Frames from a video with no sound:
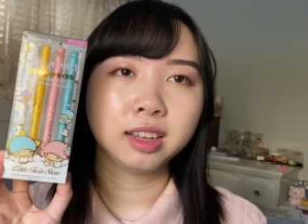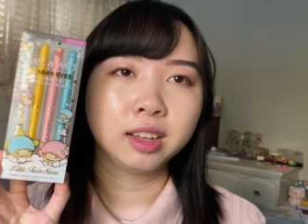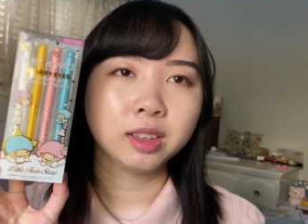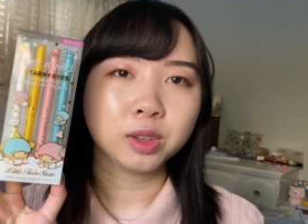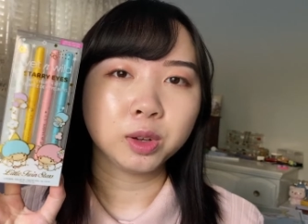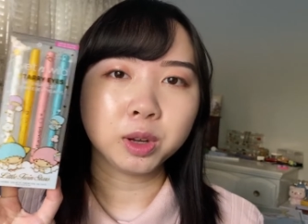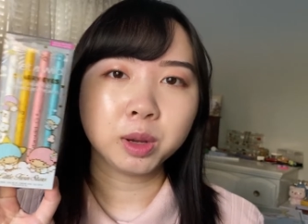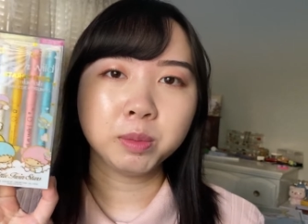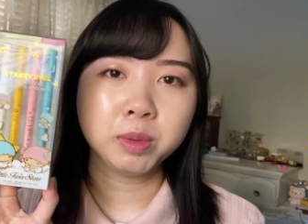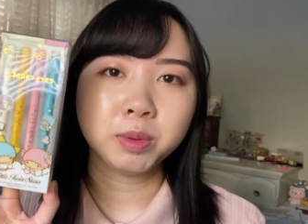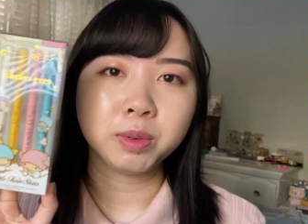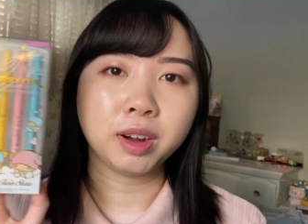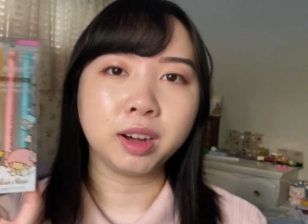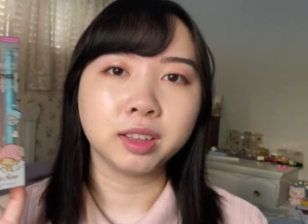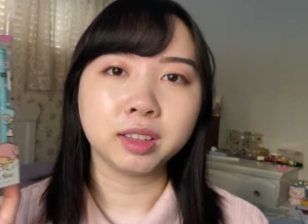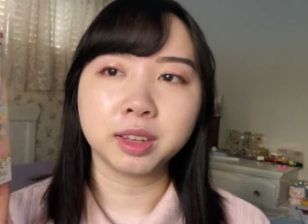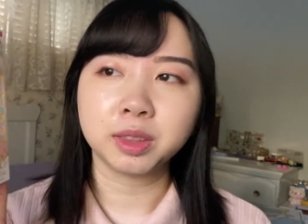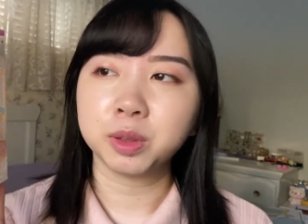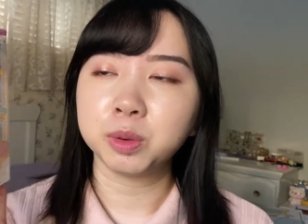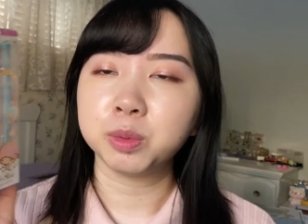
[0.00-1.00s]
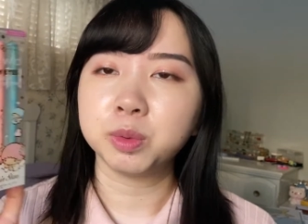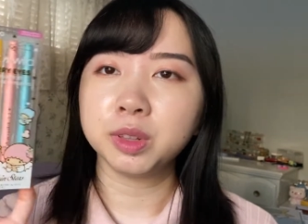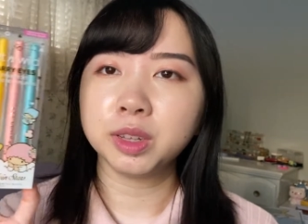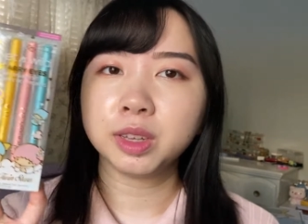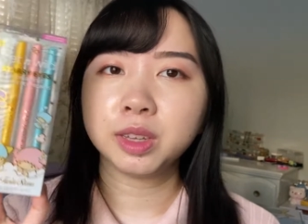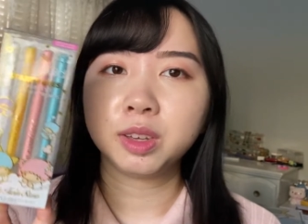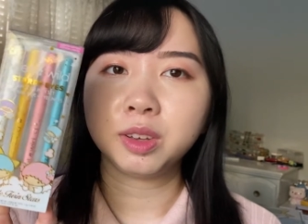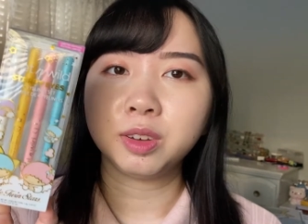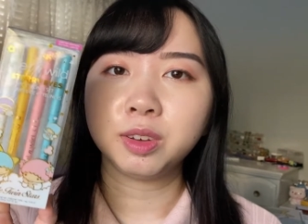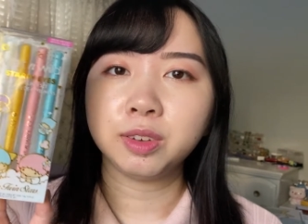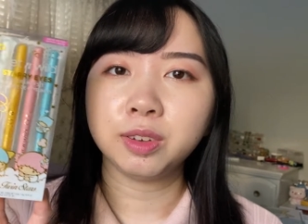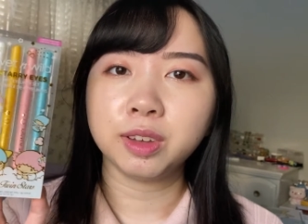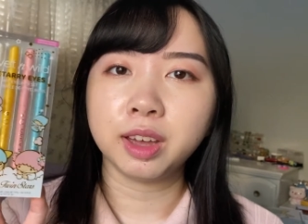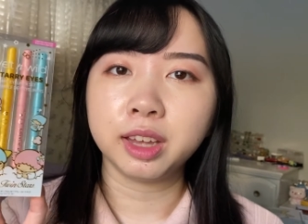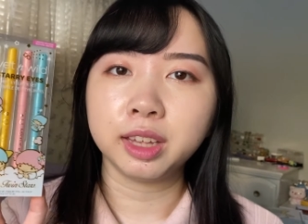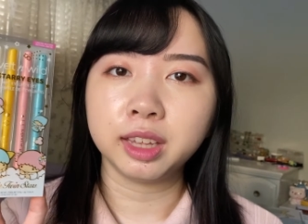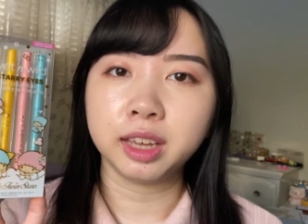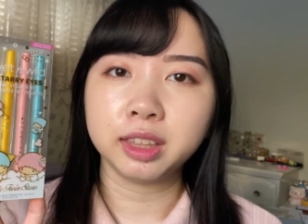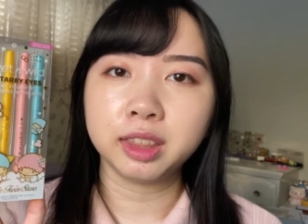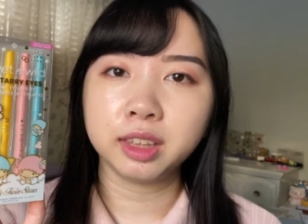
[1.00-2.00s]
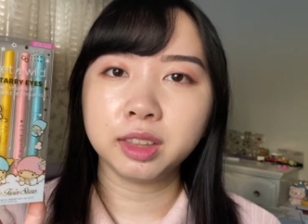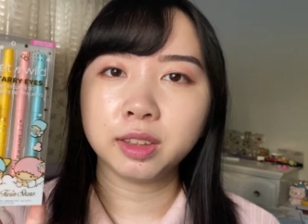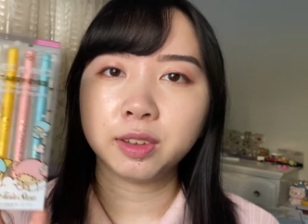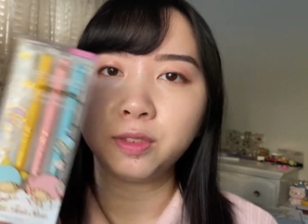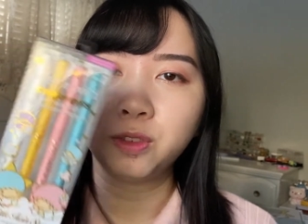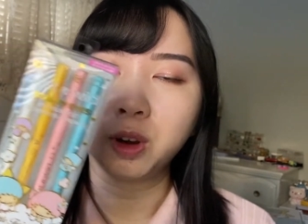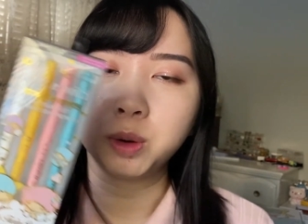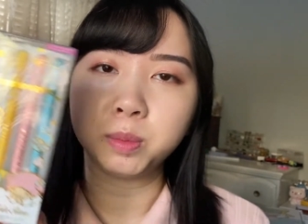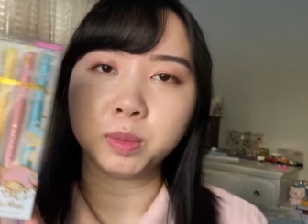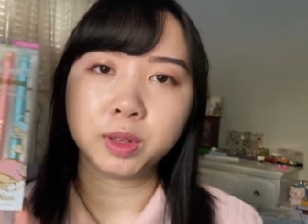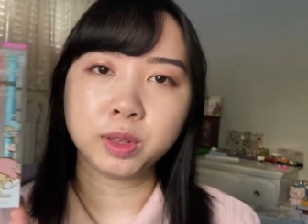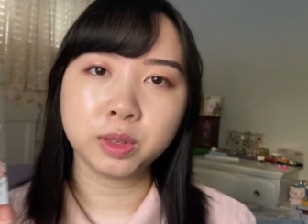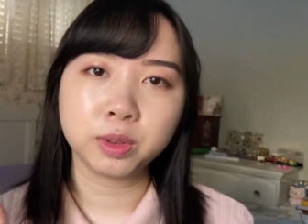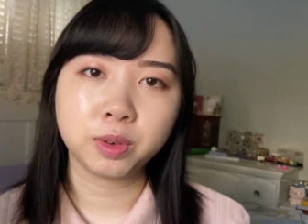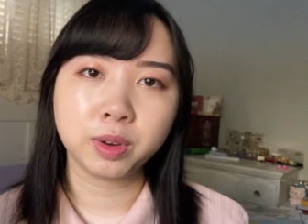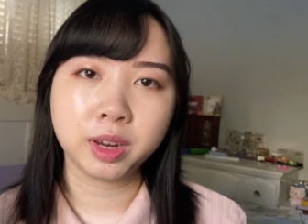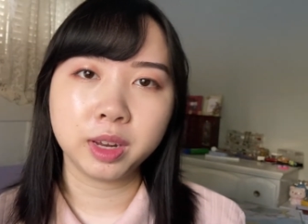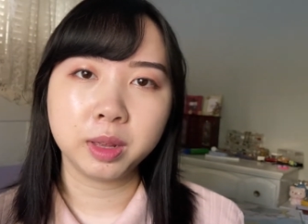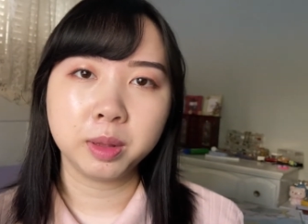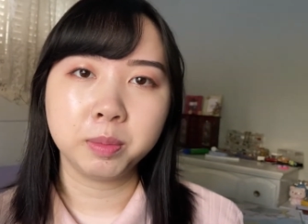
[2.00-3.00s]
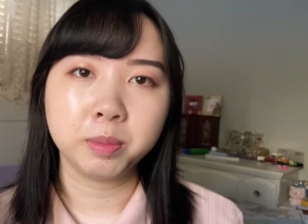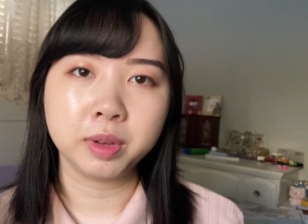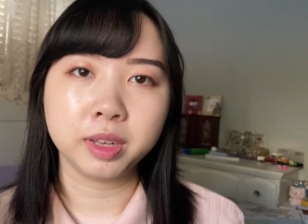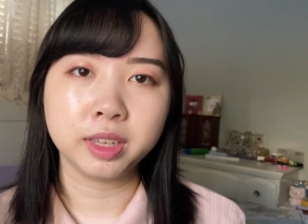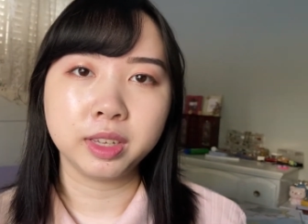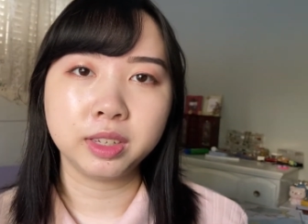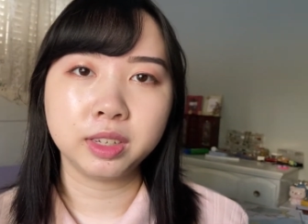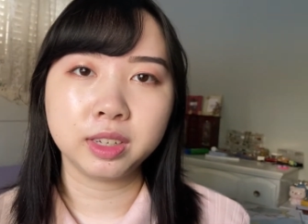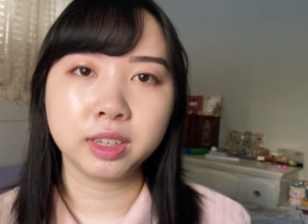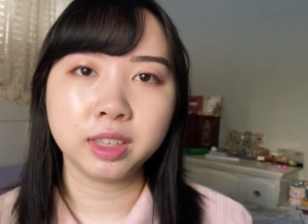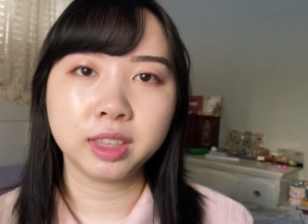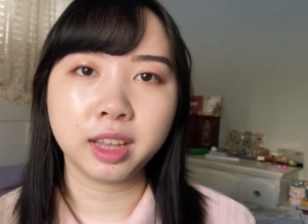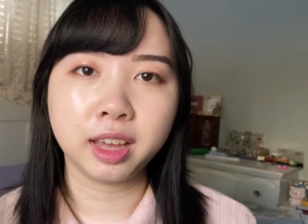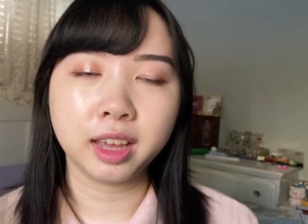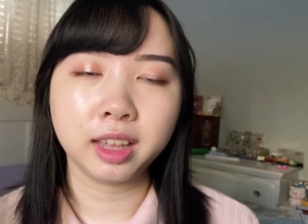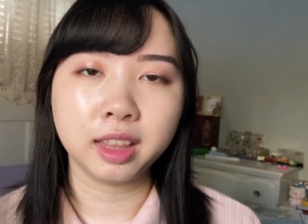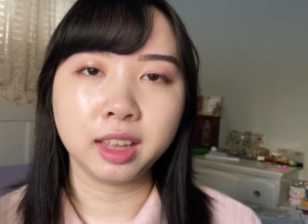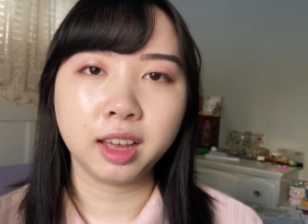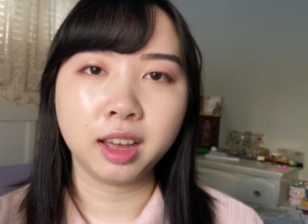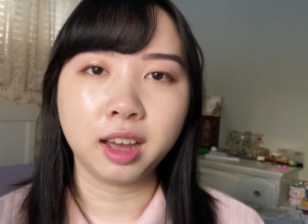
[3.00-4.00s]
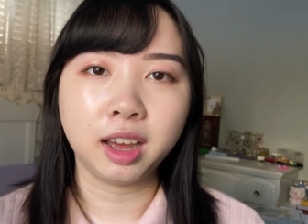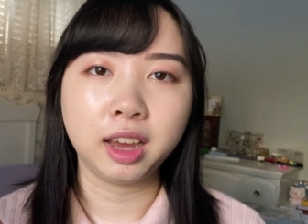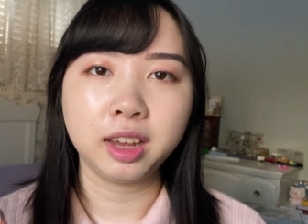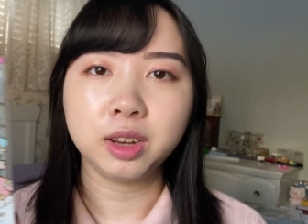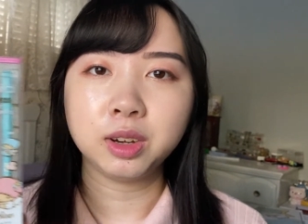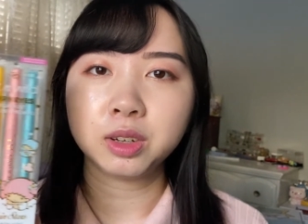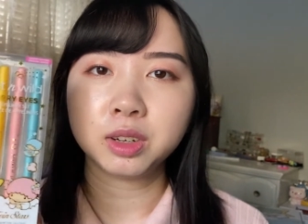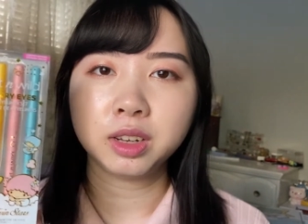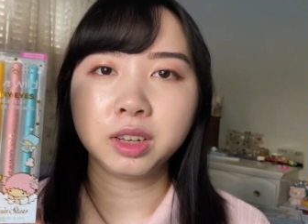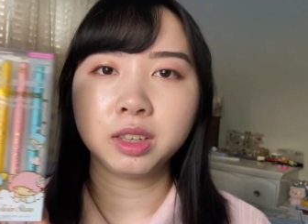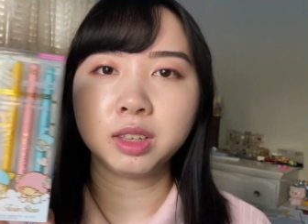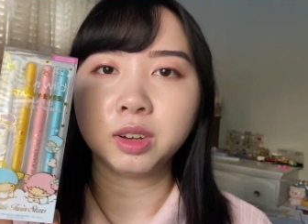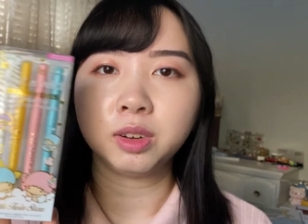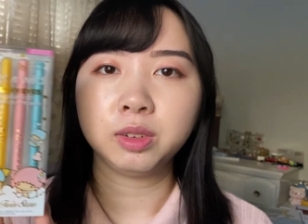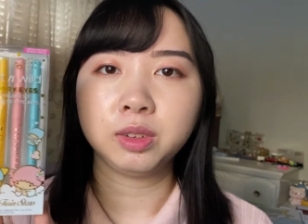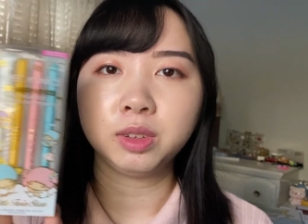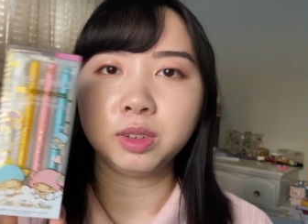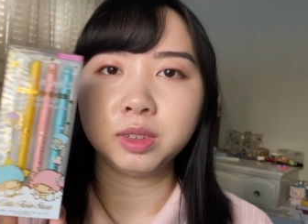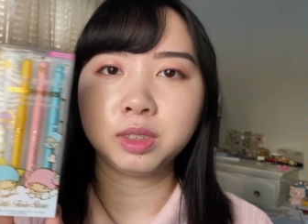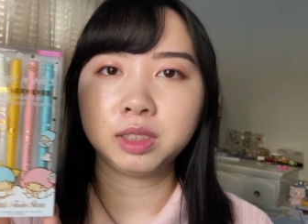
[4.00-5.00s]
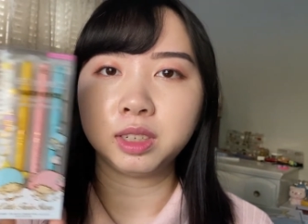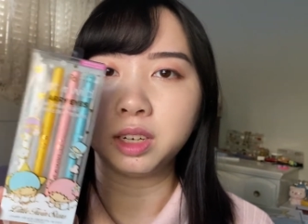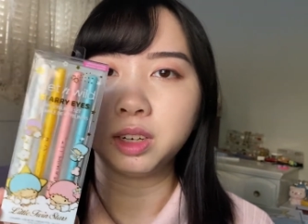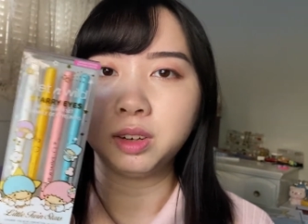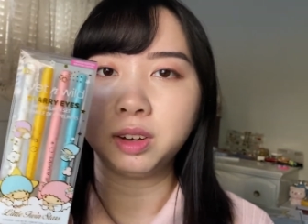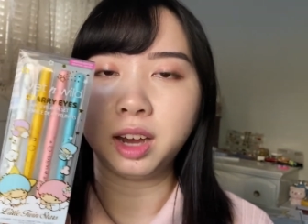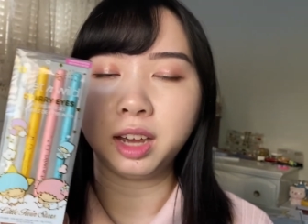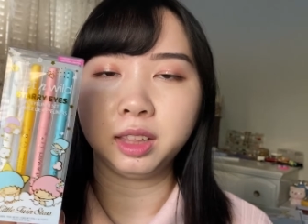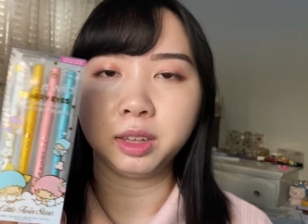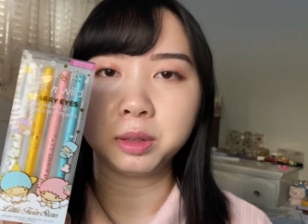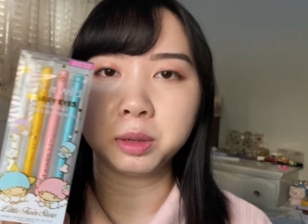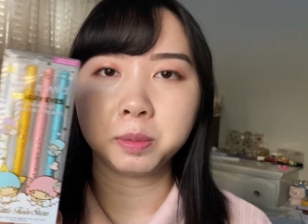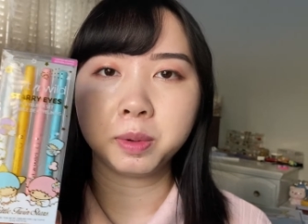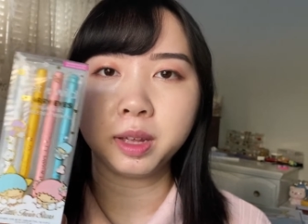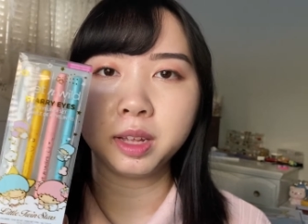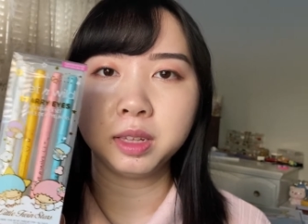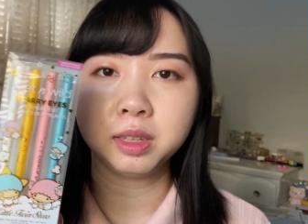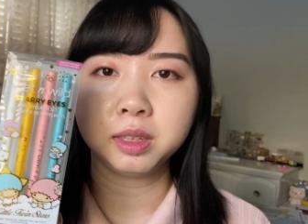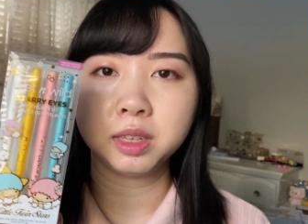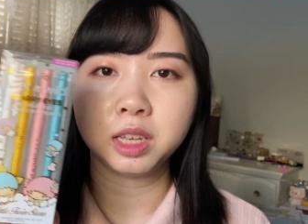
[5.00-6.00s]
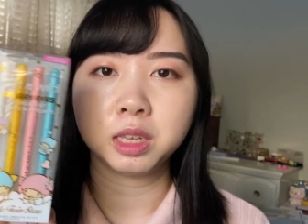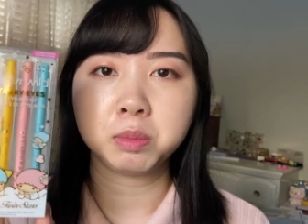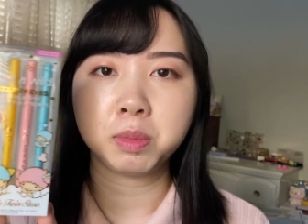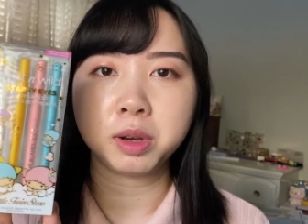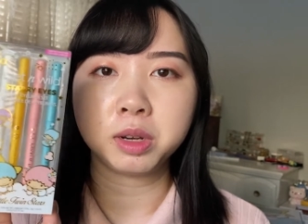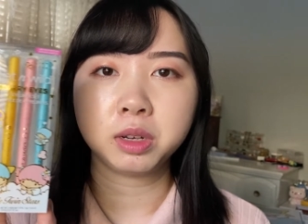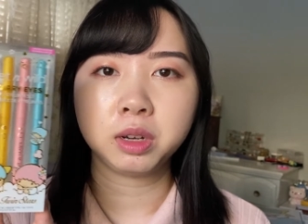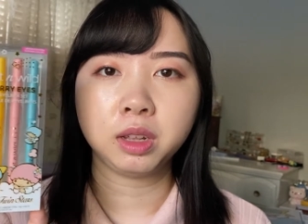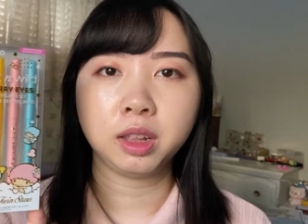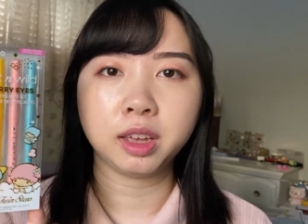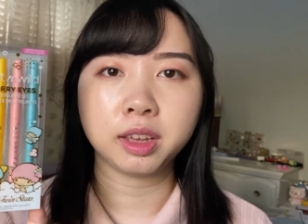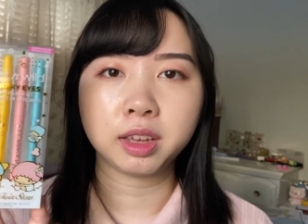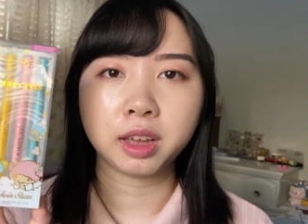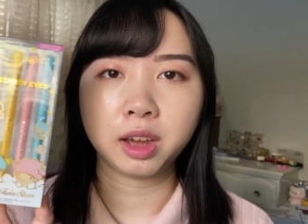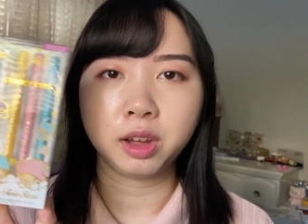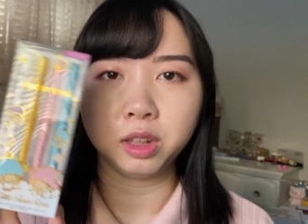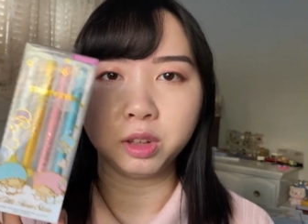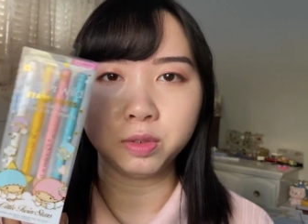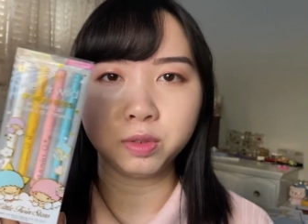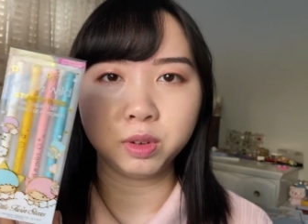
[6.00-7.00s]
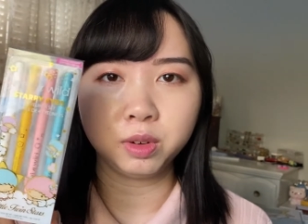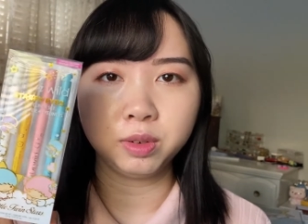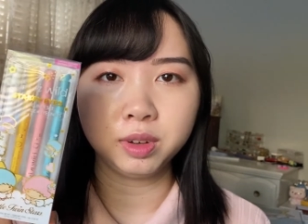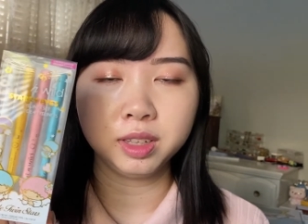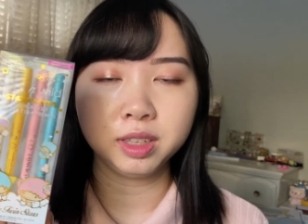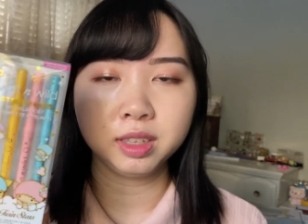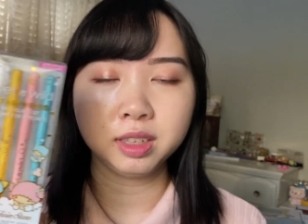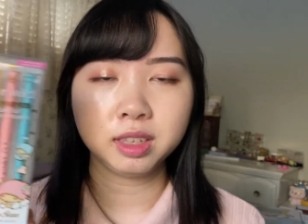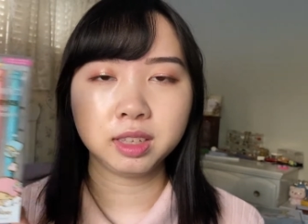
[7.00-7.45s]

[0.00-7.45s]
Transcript: don't get me wrong, like they're really cute and I think the formula is great, but it's just that I usually don't use gel eyeliner pens, especially like colorful ones.